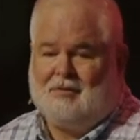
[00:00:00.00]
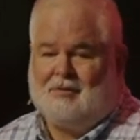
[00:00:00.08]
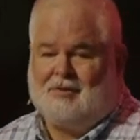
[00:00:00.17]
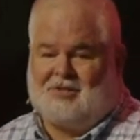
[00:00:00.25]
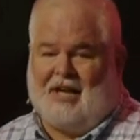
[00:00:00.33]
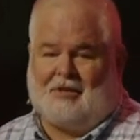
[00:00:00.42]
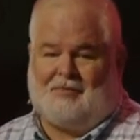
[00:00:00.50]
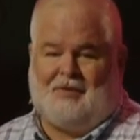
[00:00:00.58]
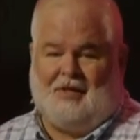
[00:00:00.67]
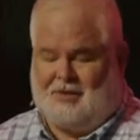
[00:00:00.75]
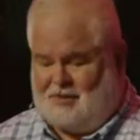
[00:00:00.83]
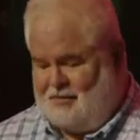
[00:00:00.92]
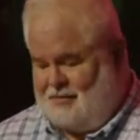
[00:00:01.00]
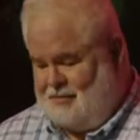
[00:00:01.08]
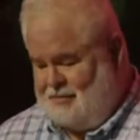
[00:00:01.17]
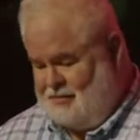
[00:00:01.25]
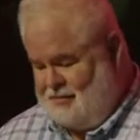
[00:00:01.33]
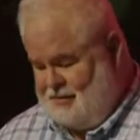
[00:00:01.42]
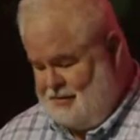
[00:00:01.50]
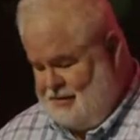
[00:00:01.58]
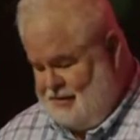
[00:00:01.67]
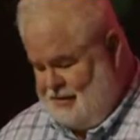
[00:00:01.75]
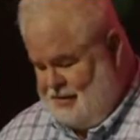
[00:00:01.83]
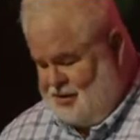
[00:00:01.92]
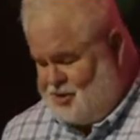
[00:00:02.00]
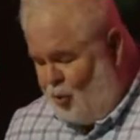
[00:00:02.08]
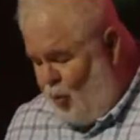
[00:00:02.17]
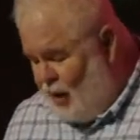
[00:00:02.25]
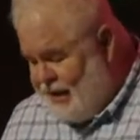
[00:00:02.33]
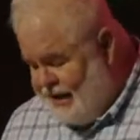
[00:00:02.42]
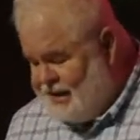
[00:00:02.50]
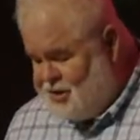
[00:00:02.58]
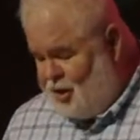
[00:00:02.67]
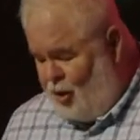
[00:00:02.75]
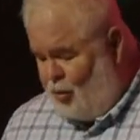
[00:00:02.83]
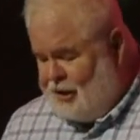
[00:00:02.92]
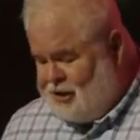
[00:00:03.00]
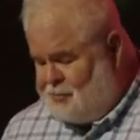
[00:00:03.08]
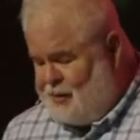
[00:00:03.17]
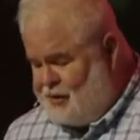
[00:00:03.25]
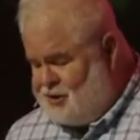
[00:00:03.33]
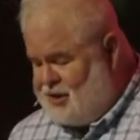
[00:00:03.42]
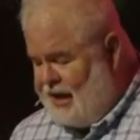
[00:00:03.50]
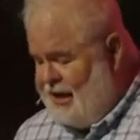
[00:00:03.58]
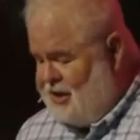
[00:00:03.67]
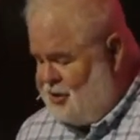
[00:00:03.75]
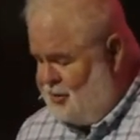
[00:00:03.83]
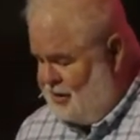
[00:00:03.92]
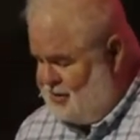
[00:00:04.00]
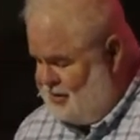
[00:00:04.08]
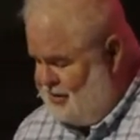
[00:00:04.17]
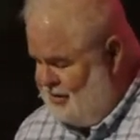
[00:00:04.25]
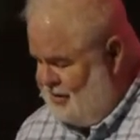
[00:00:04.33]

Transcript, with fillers: the sacrifice. So what is the Holy Spirit saying to us